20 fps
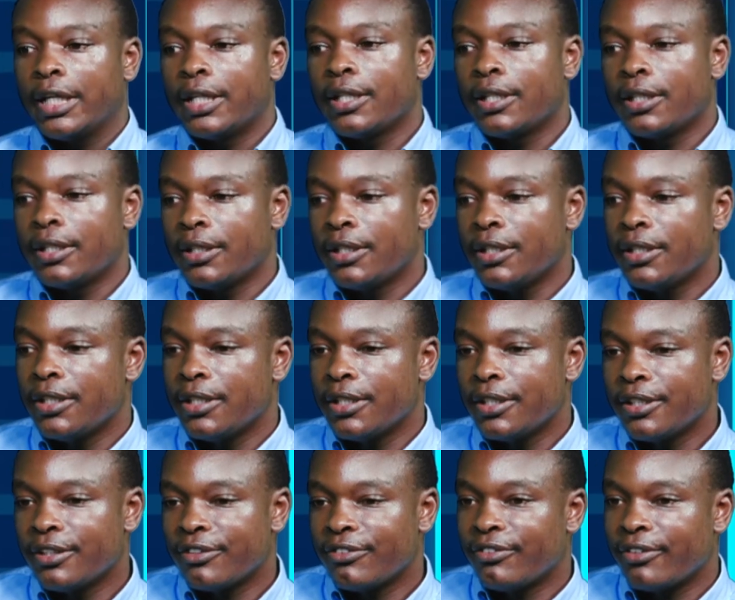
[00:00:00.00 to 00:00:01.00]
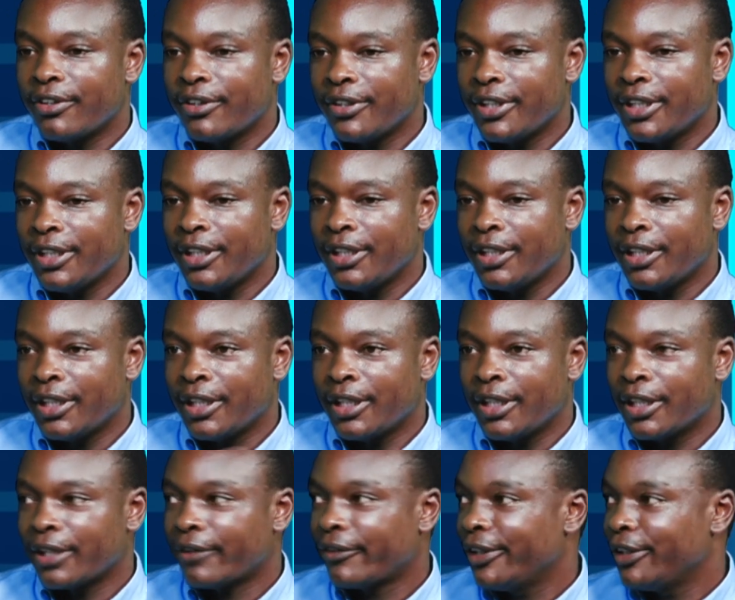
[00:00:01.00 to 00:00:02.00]
This is a
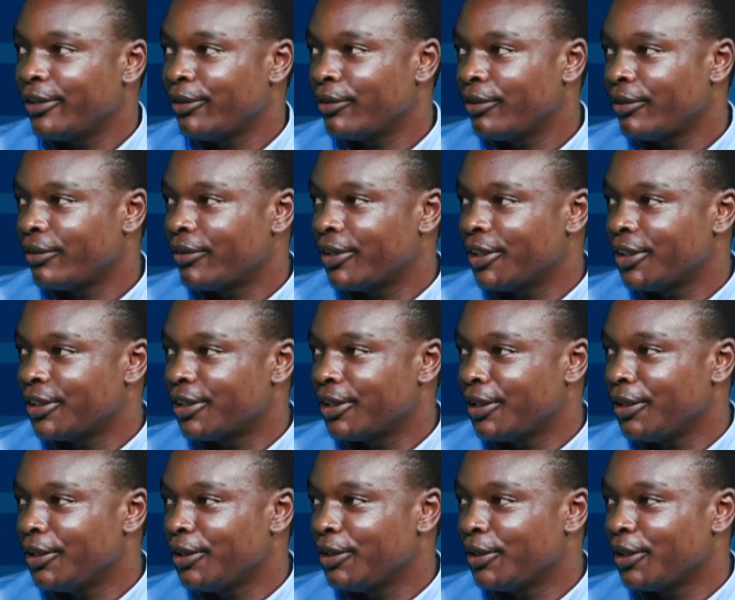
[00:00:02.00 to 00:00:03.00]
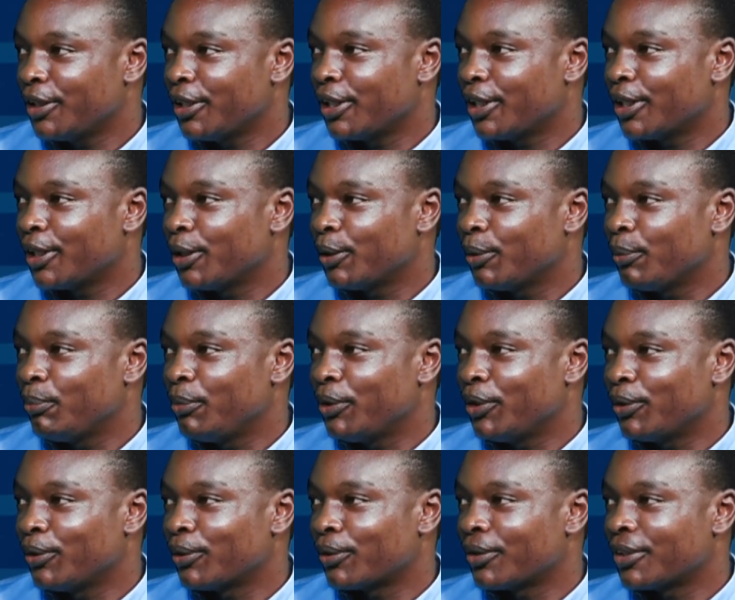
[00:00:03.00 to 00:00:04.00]
very critical question,
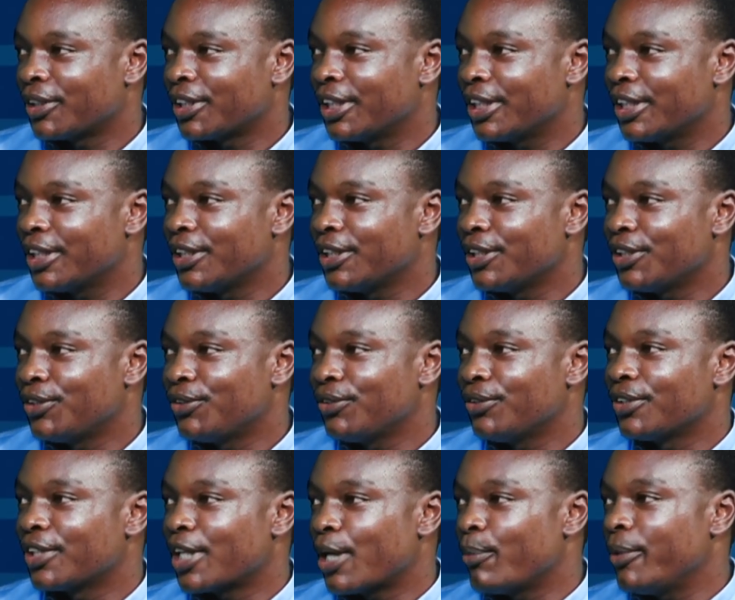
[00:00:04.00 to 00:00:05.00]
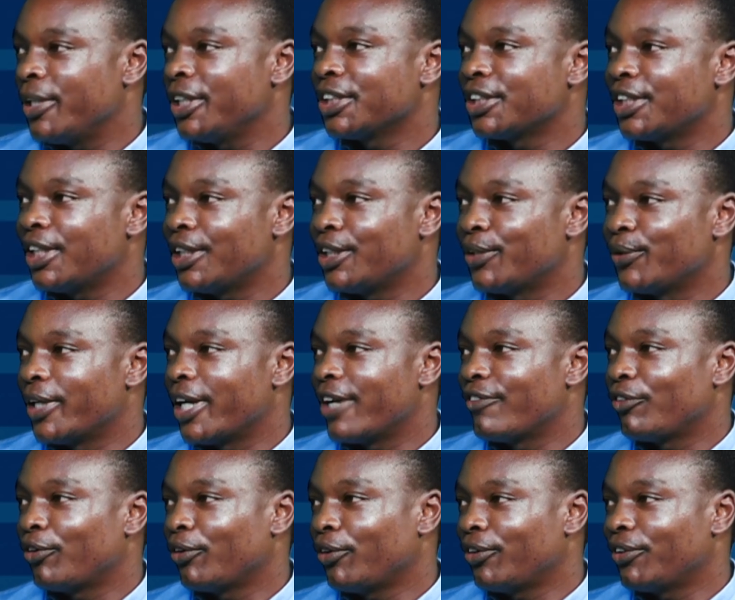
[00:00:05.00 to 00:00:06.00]
because to some extent we
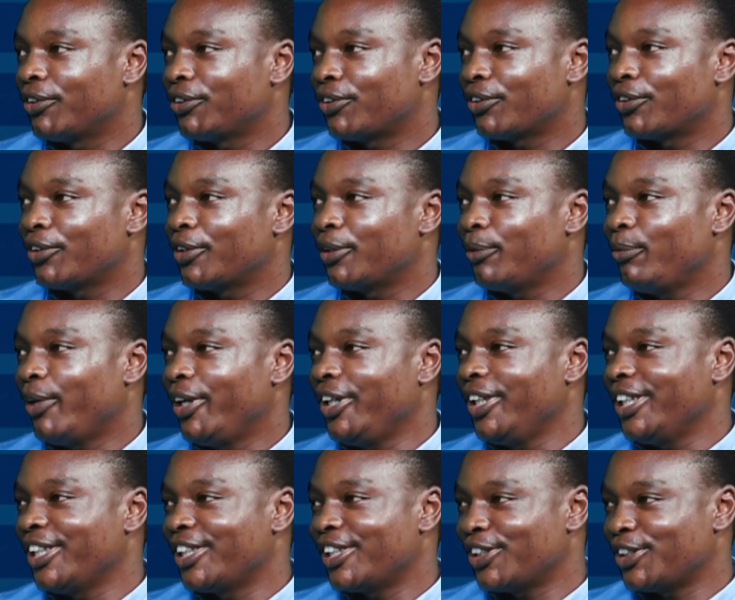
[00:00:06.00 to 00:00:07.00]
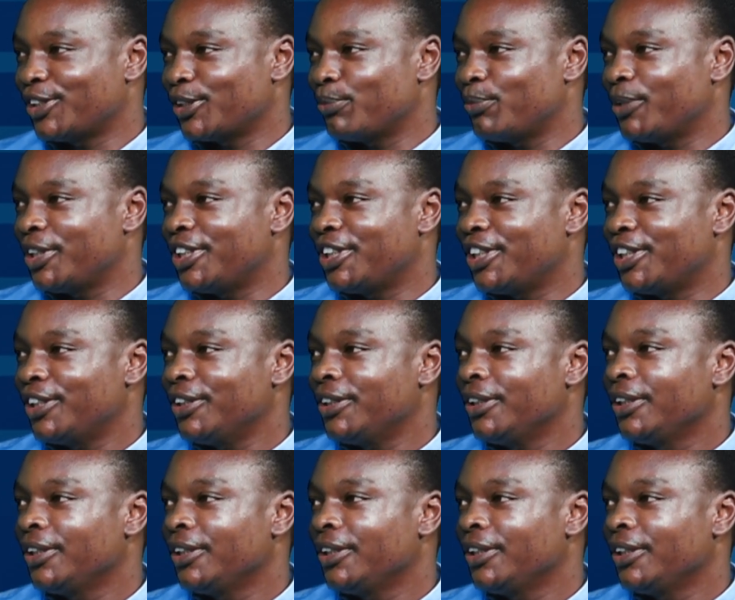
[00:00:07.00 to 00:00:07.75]
no control about social media.